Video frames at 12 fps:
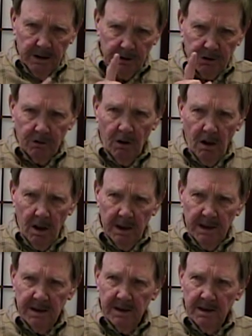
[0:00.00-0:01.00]
Strong, he
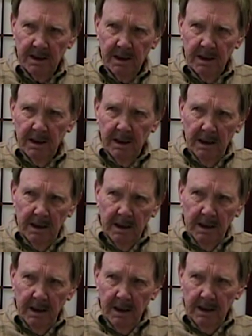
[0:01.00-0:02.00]
says,
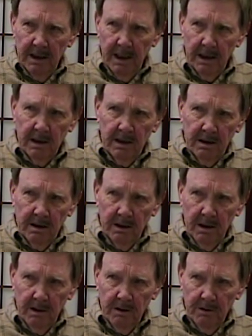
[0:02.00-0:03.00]
take
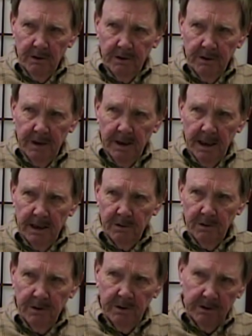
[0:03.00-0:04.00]
2 or 3 guys
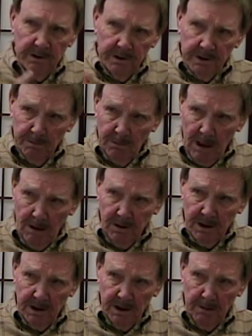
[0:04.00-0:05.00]
with you. There's some
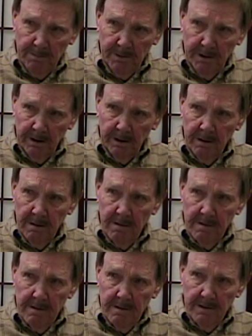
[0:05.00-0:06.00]
houses up there
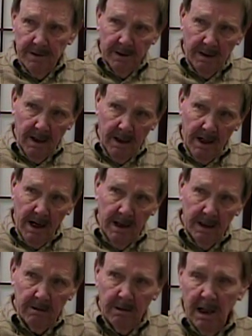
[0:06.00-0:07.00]
that are on
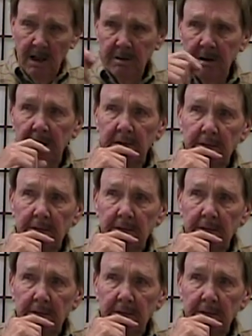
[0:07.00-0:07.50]
higher ground.